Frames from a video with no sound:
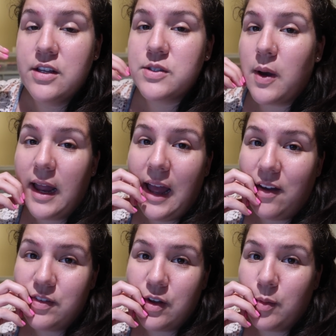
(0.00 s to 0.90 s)
so I
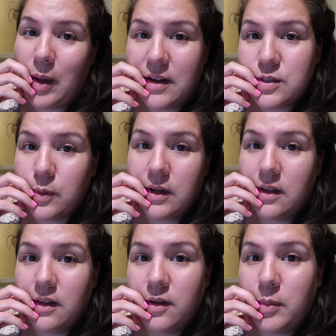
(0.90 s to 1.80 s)
have to go back to work
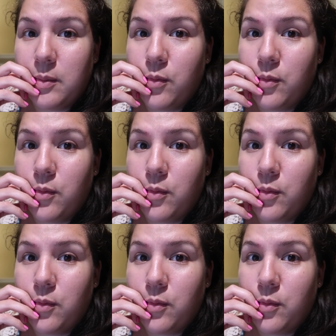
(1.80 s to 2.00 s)
a little bit